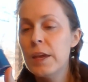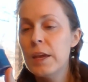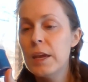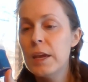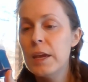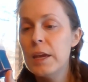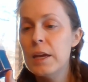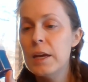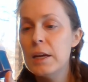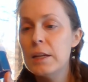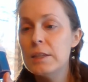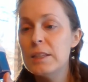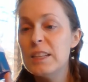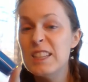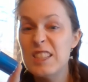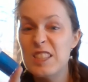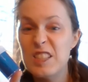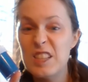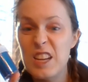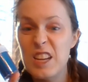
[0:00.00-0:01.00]
and
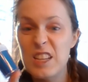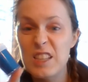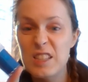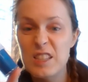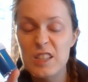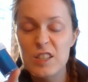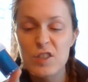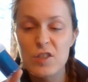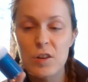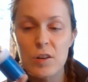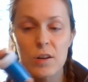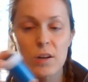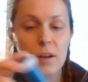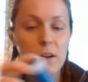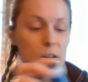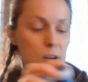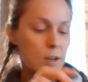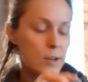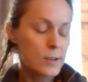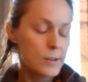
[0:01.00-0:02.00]
it's nice and dark.